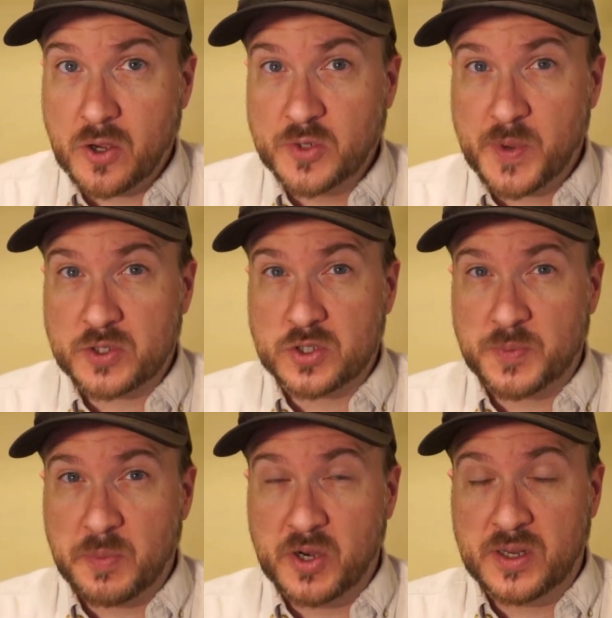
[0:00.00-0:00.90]
Ghostbusters
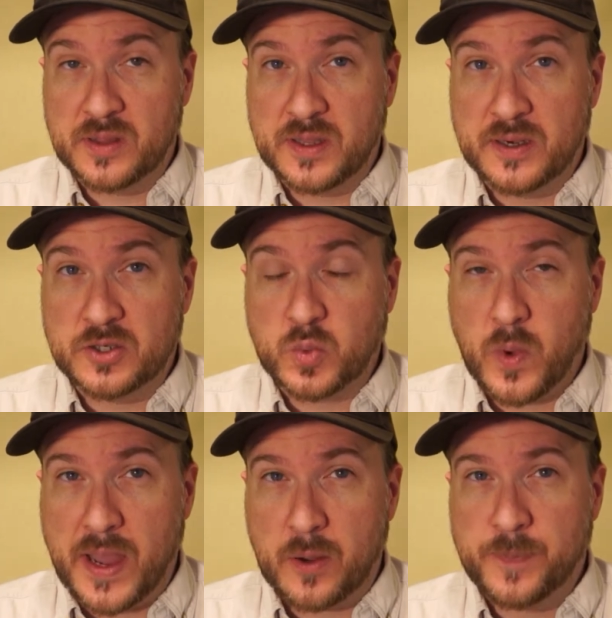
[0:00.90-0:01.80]
premiered in theaters.
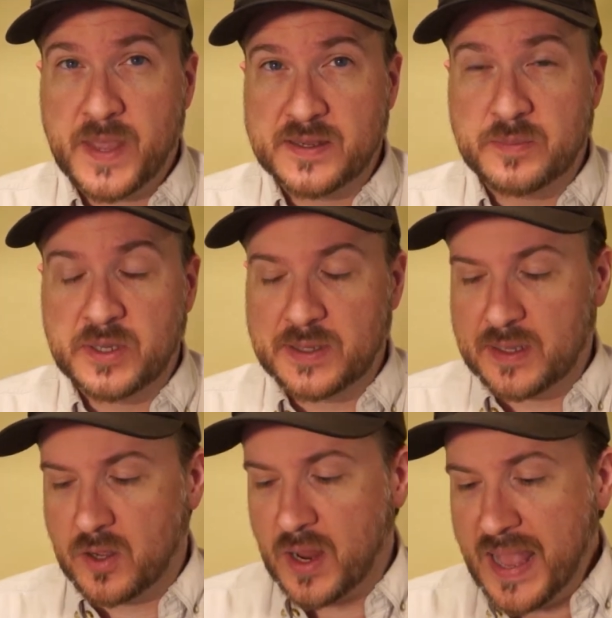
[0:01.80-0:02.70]
Wow, has it been
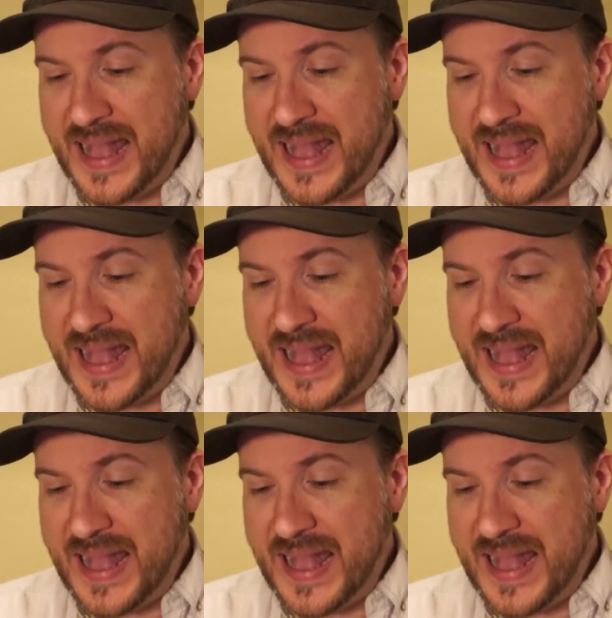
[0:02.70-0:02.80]
that long?